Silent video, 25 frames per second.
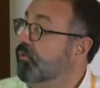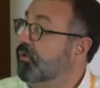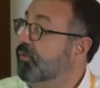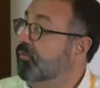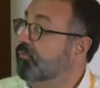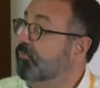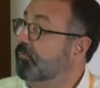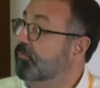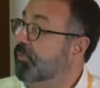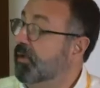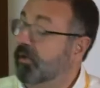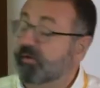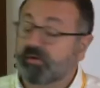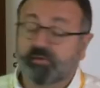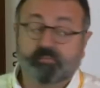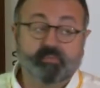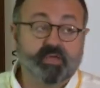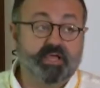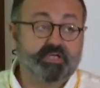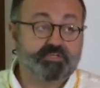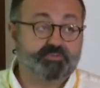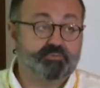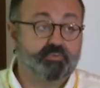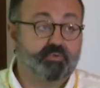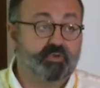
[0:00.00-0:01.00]
with Perry
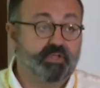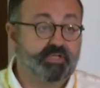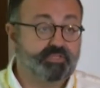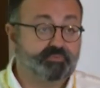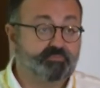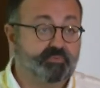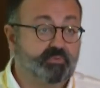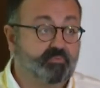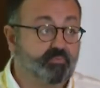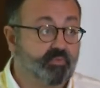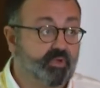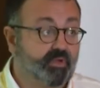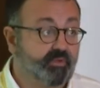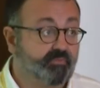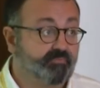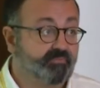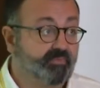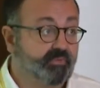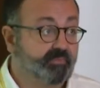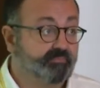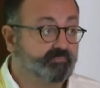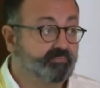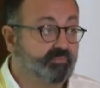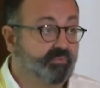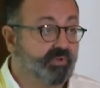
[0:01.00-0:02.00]
Maxwell has been one of
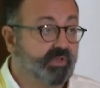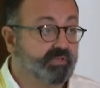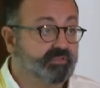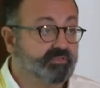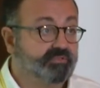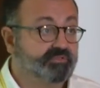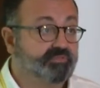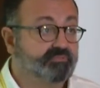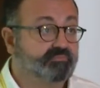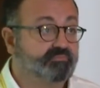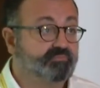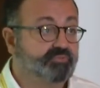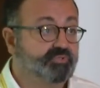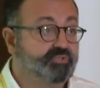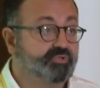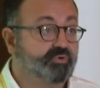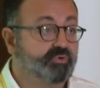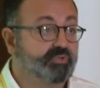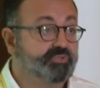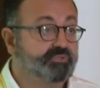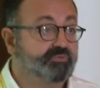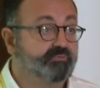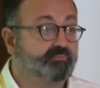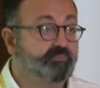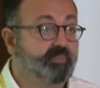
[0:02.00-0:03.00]
the greatest
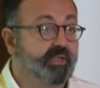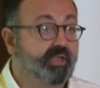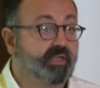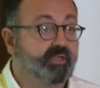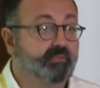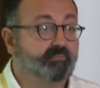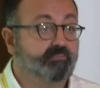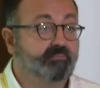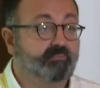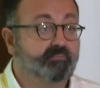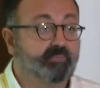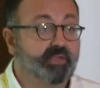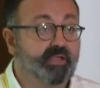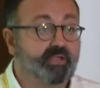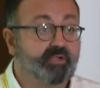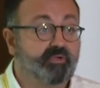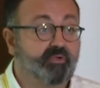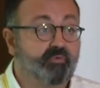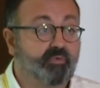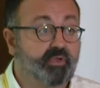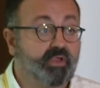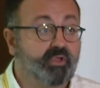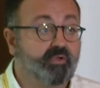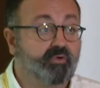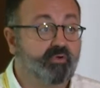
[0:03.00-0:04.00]
joys of my
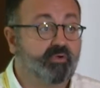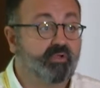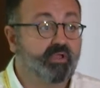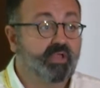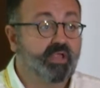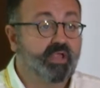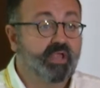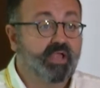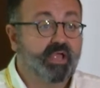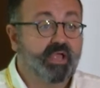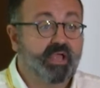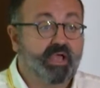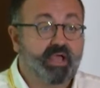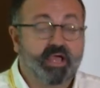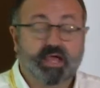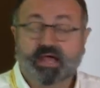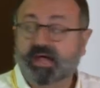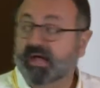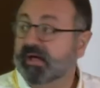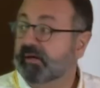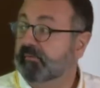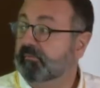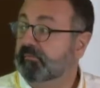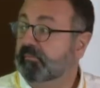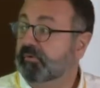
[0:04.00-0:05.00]
career.
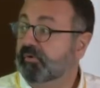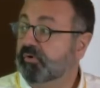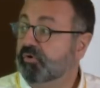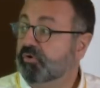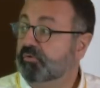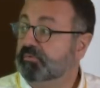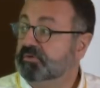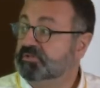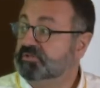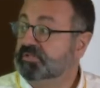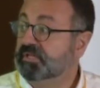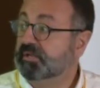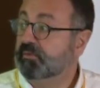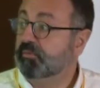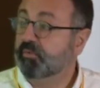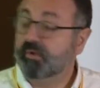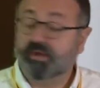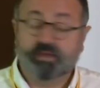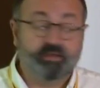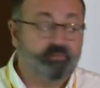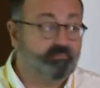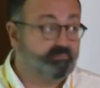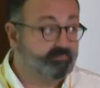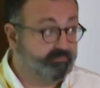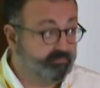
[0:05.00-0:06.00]
Obviously,
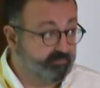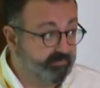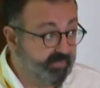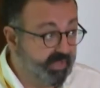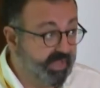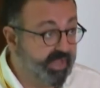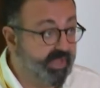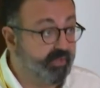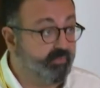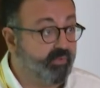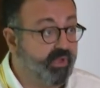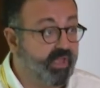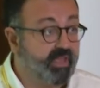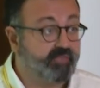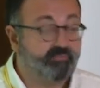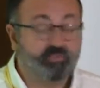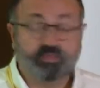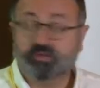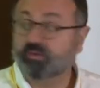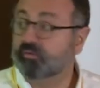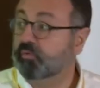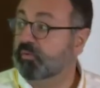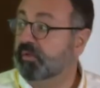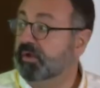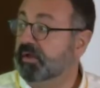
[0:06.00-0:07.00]
when I arrived
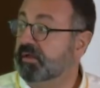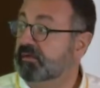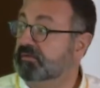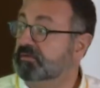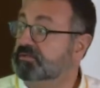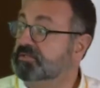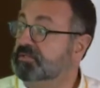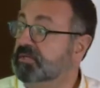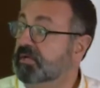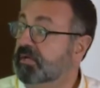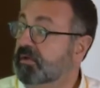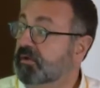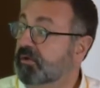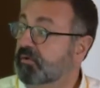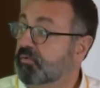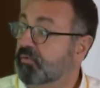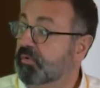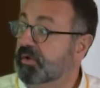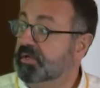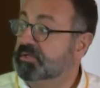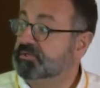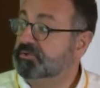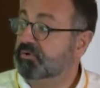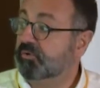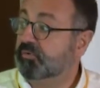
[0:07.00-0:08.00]
in Queen's
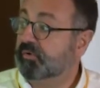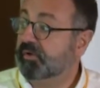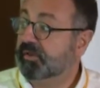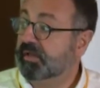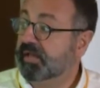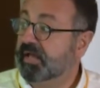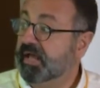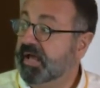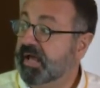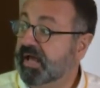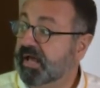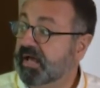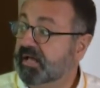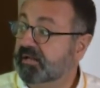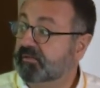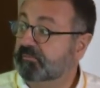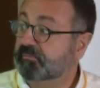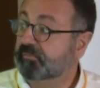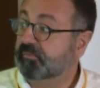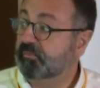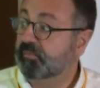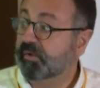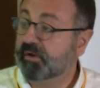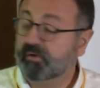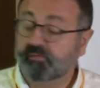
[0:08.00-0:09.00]
already had
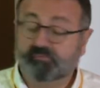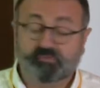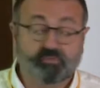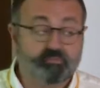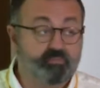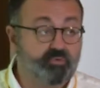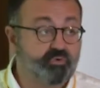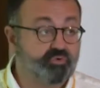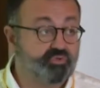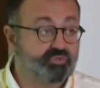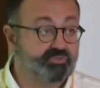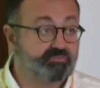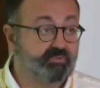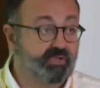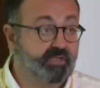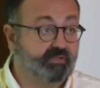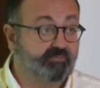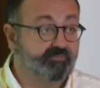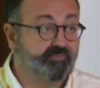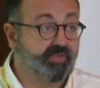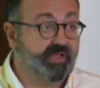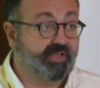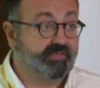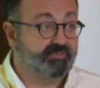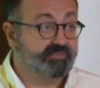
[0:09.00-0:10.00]
one of the most
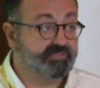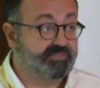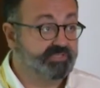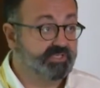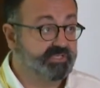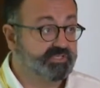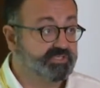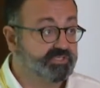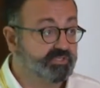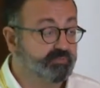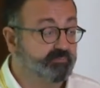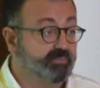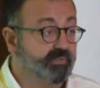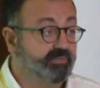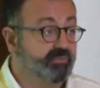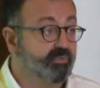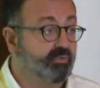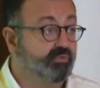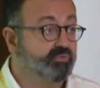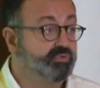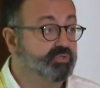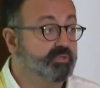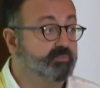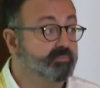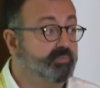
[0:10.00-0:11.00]
advanced digital
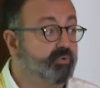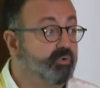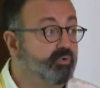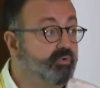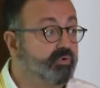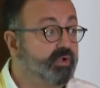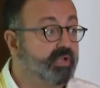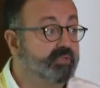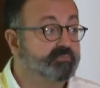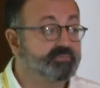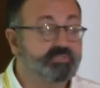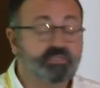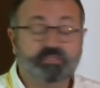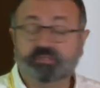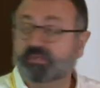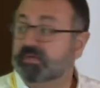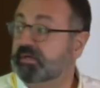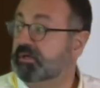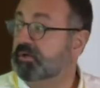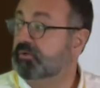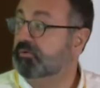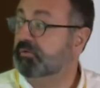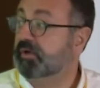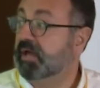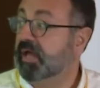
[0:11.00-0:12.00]
pathology programs in
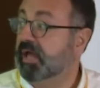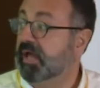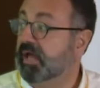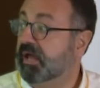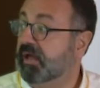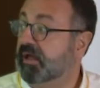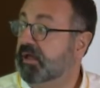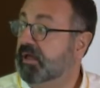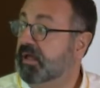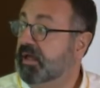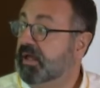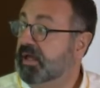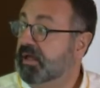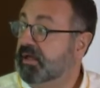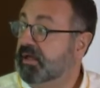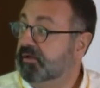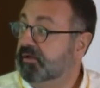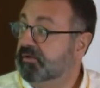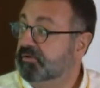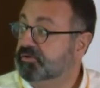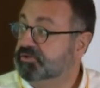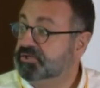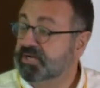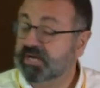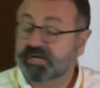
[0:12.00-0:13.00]
the UK.
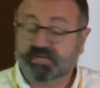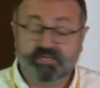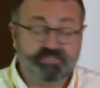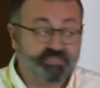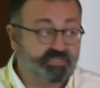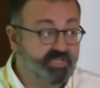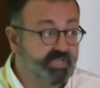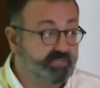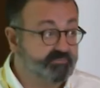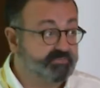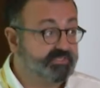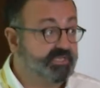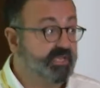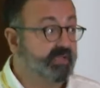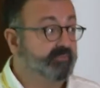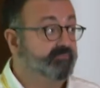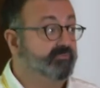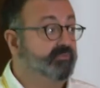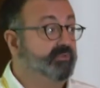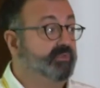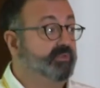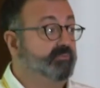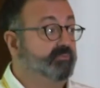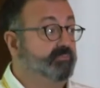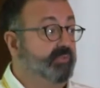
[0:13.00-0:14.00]
Jackie James
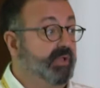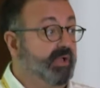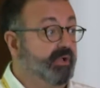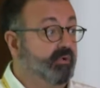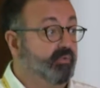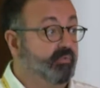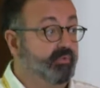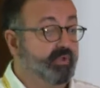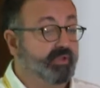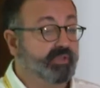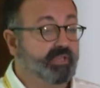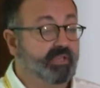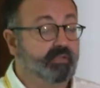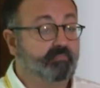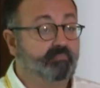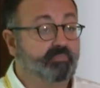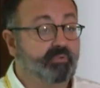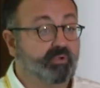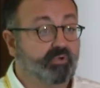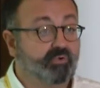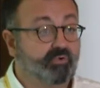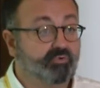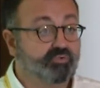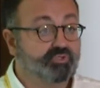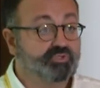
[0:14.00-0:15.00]
have already
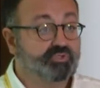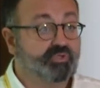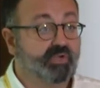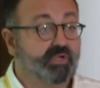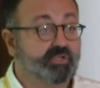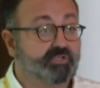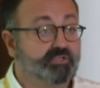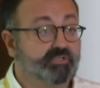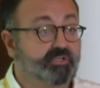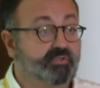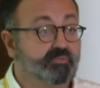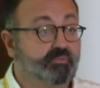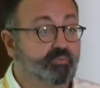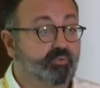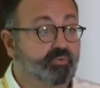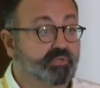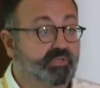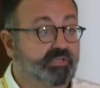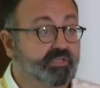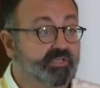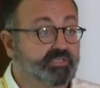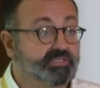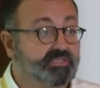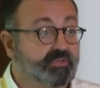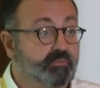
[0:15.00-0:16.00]
constructed what
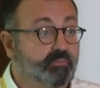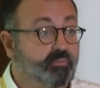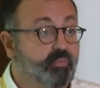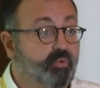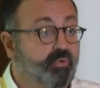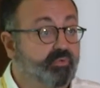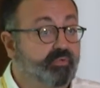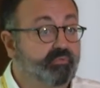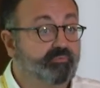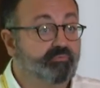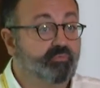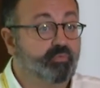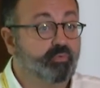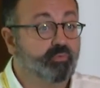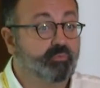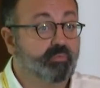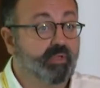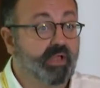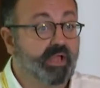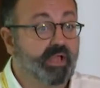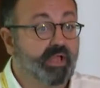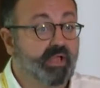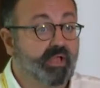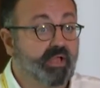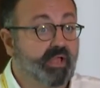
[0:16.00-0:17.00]
it is a wonderful
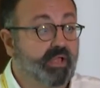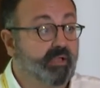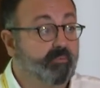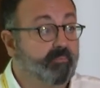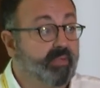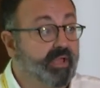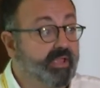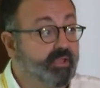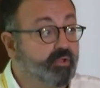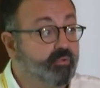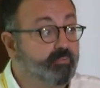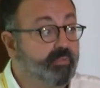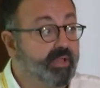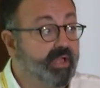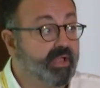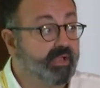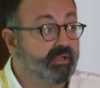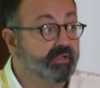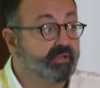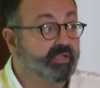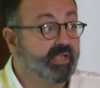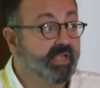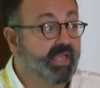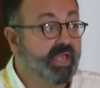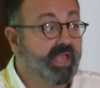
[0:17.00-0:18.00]

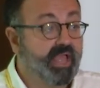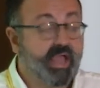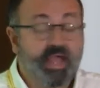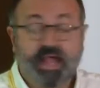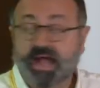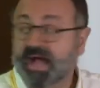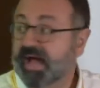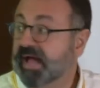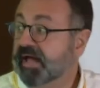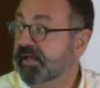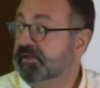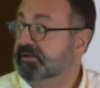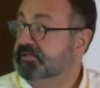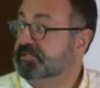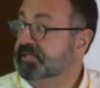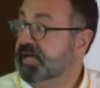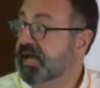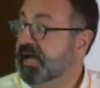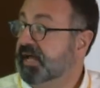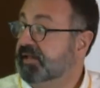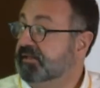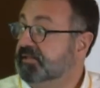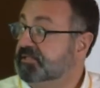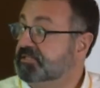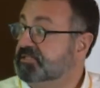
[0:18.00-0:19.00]
biobank,
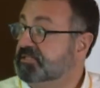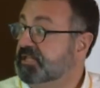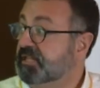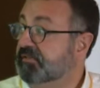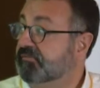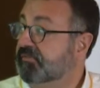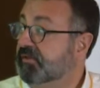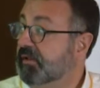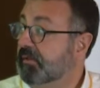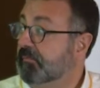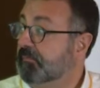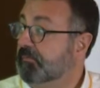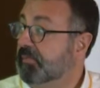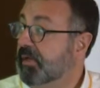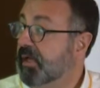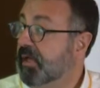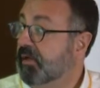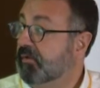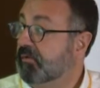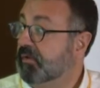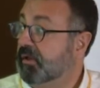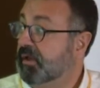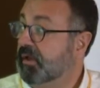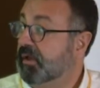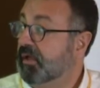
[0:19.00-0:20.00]
and Stephen and
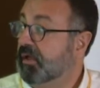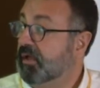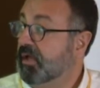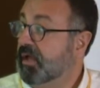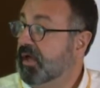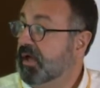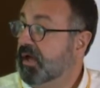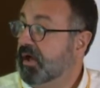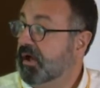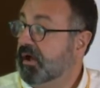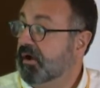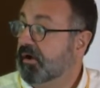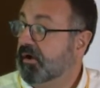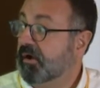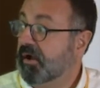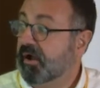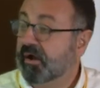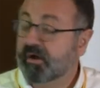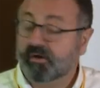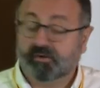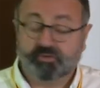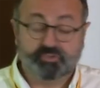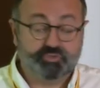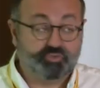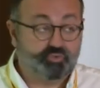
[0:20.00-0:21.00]
Perry
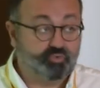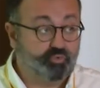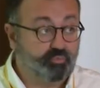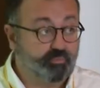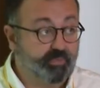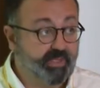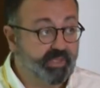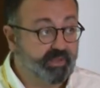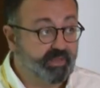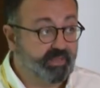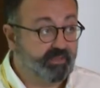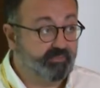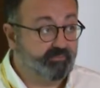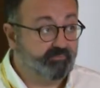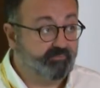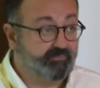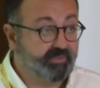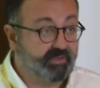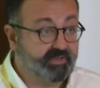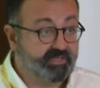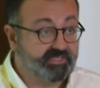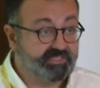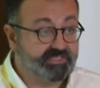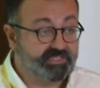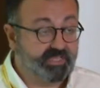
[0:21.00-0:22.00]
are two
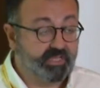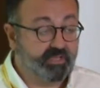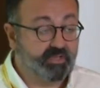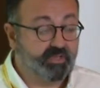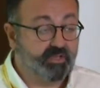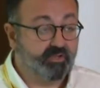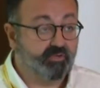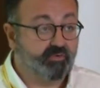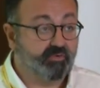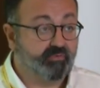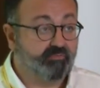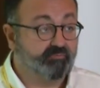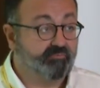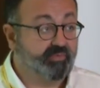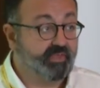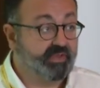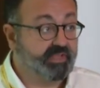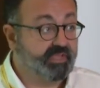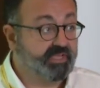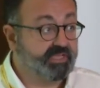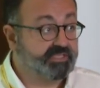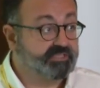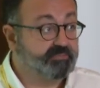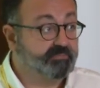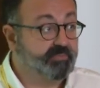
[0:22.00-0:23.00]
very senior and
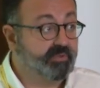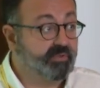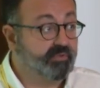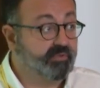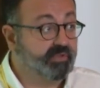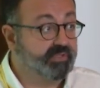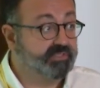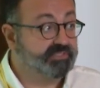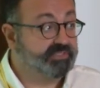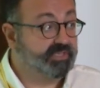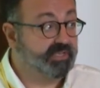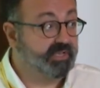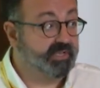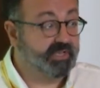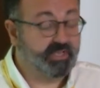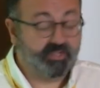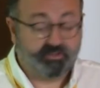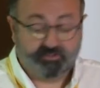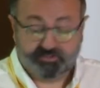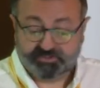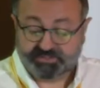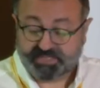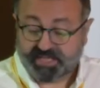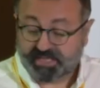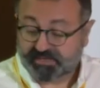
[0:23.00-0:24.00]
very experienced
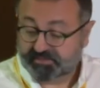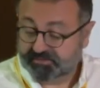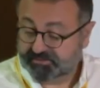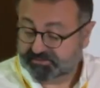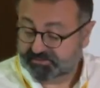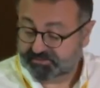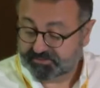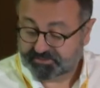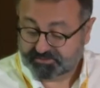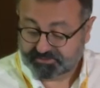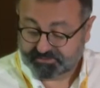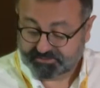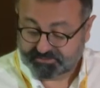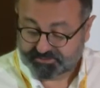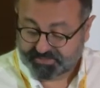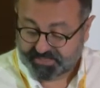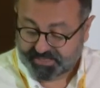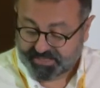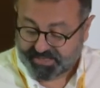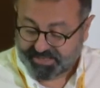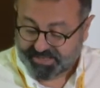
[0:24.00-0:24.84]
clinical scientists.